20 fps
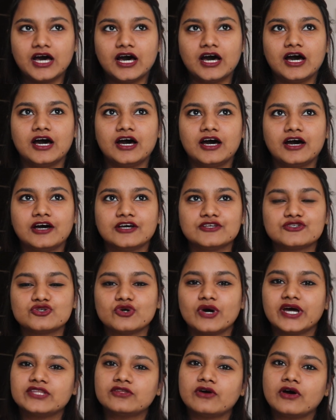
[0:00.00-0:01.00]

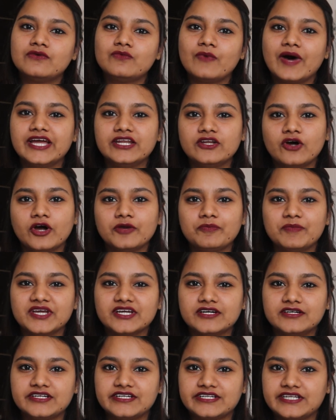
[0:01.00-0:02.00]
So I thought, why not
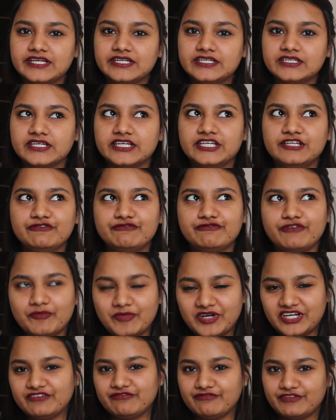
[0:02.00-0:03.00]
make a detailed,
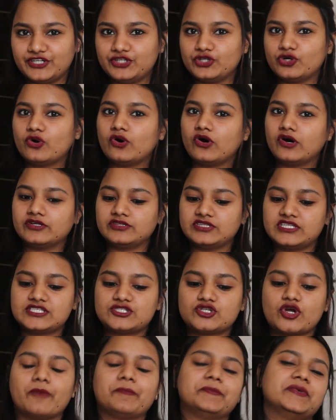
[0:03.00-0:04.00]
informative video on this
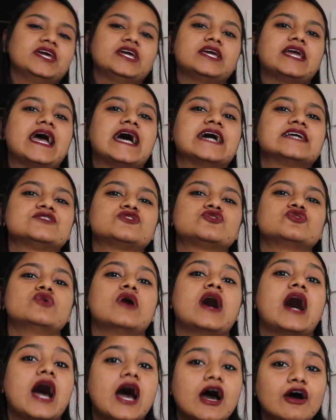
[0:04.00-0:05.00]
topic as to
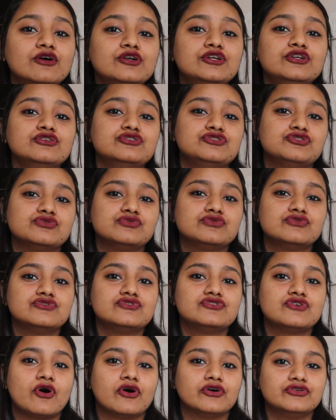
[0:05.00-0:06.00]
how do you
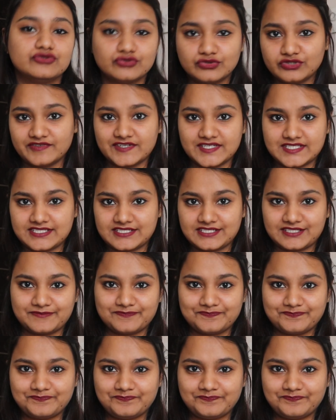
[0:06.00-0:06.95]
choose your university.